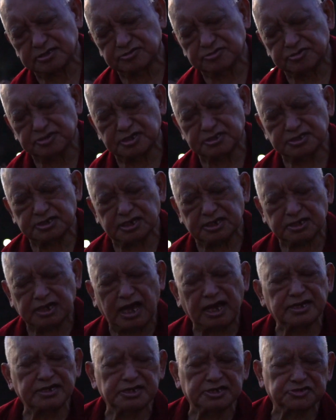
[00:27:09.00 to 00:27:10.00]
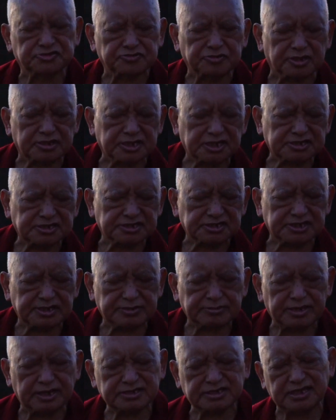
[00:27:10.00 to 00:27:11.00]
there's a kindness for other
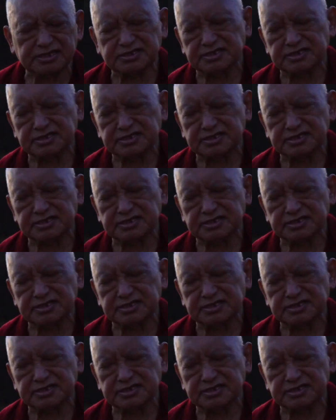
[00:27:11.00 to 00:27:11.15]
sense other